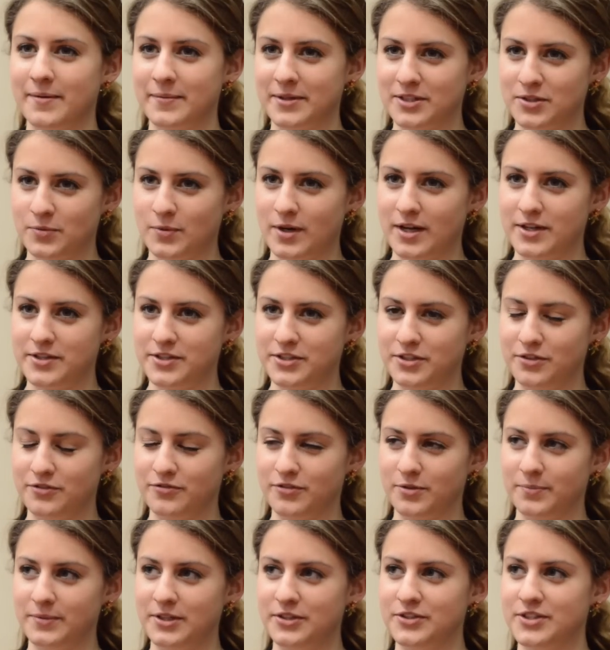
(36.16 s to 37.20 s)
coming to YSU
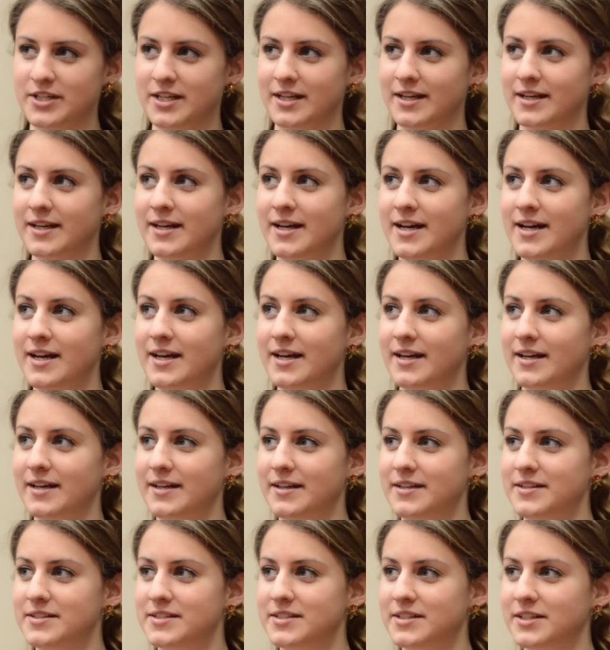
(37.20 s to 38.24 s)
for music
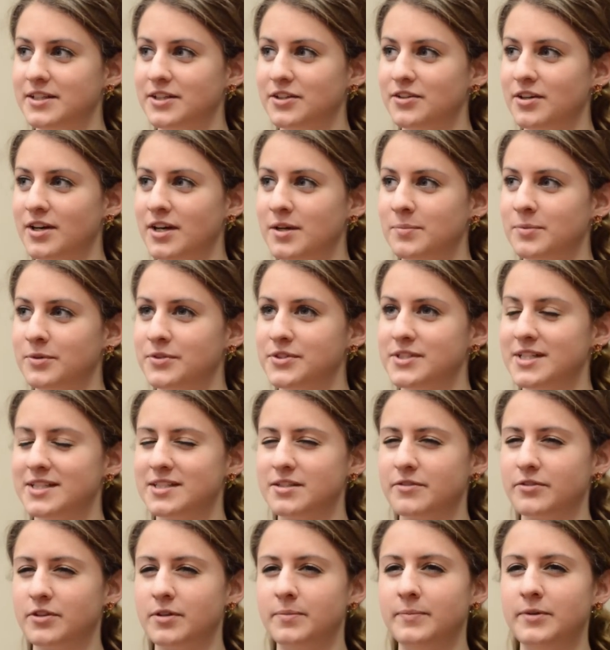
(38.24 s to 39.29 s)
is the incredible sense
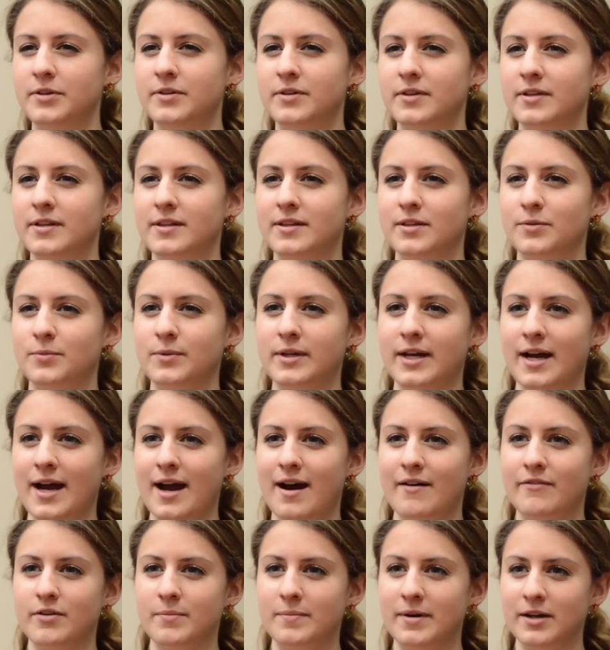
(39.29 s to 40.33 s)
of community that we
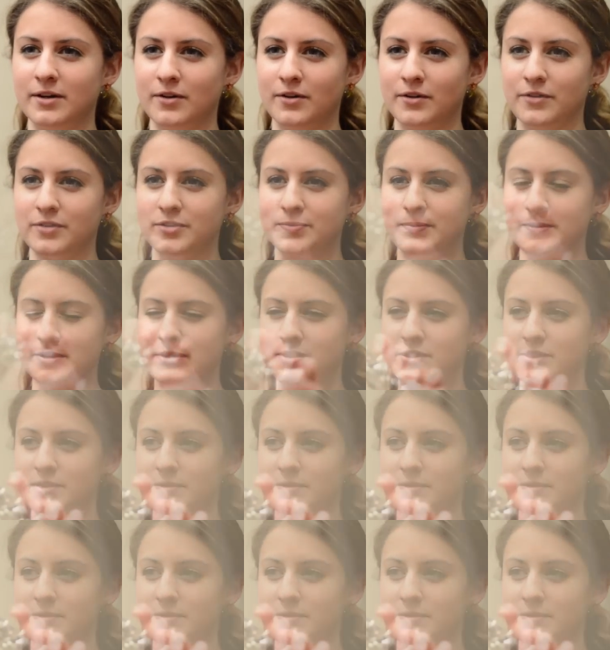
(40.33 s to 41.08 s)
have among all the